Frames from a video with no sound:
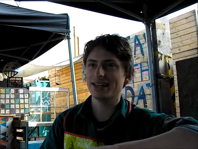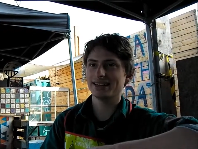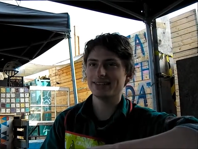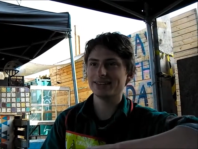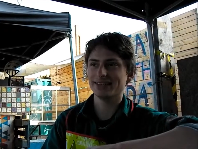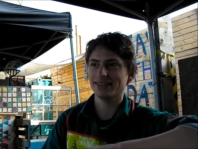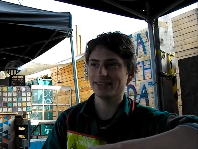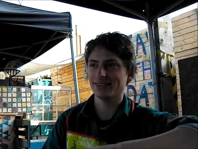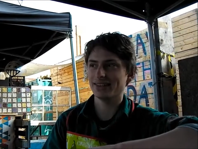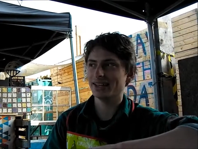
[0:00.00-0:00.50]

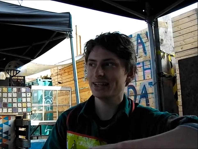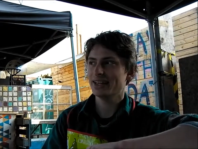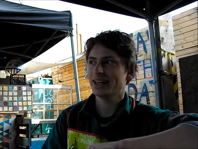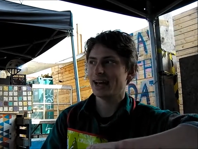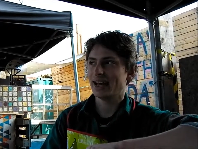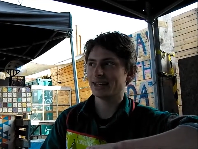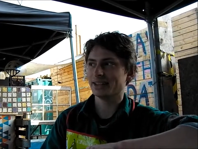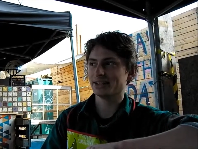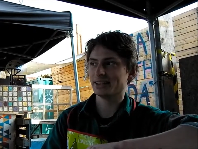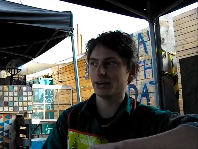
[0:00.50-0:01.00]
So
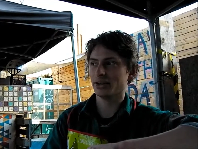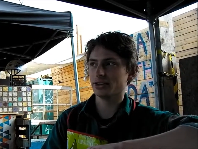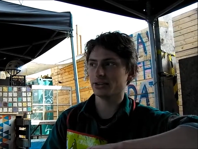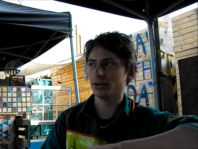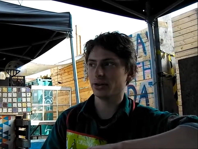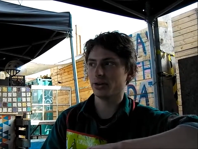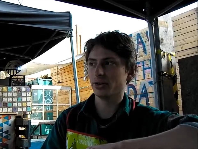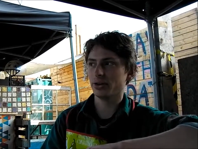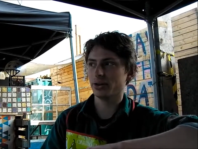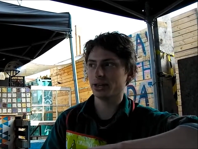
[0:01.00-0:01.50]
it's
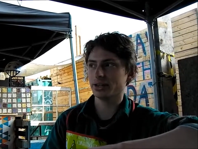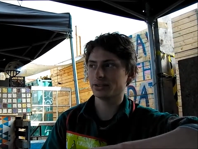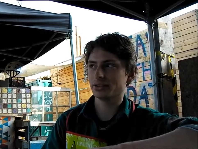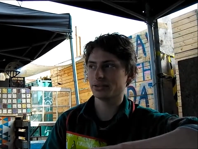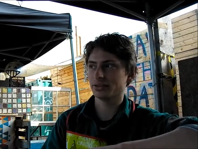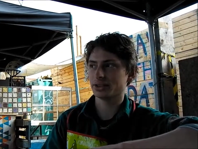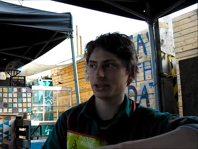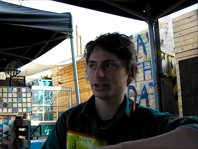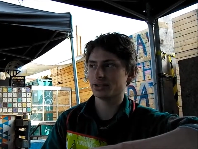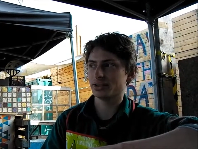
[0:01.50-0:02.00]

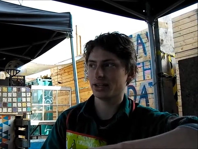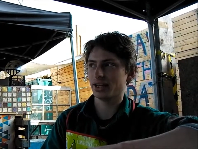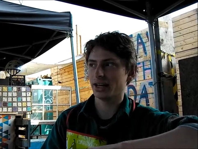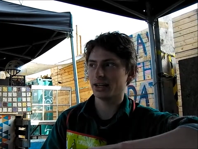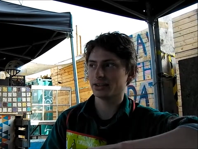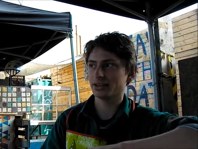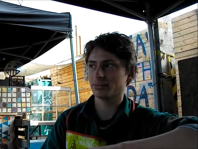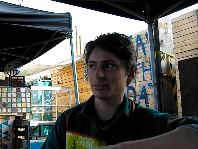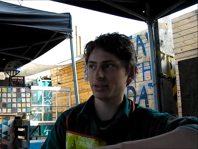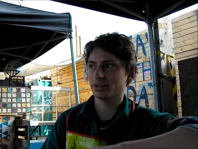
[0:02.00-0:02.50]
not just
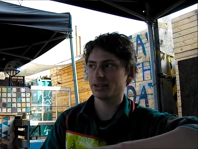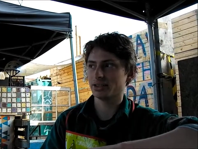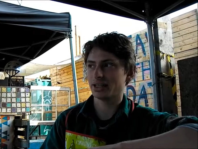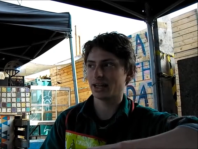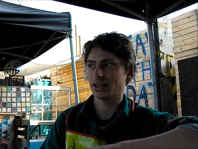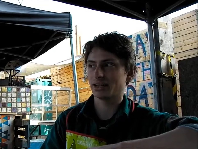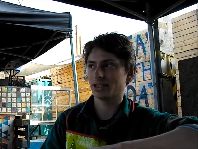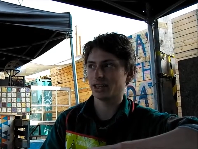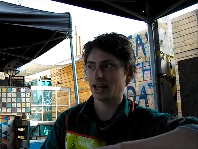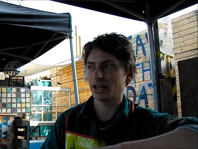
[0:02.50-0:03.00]
like, sometimes
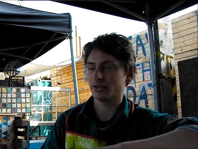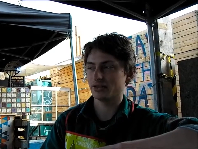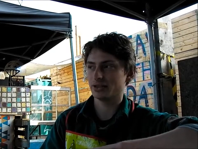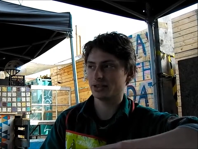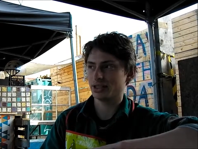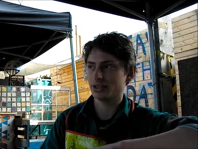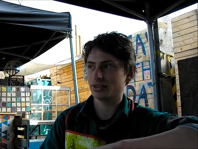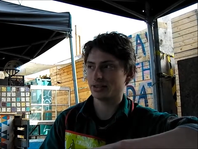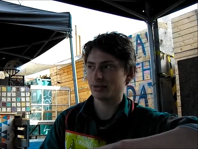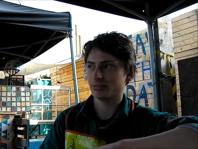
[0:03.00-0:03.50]
it's actually out of a
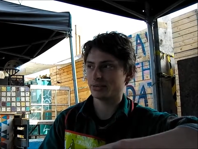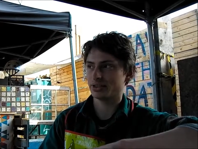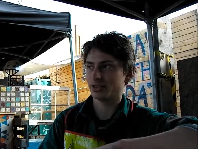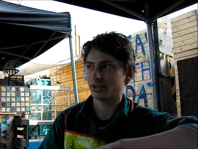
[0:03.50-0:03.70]
system.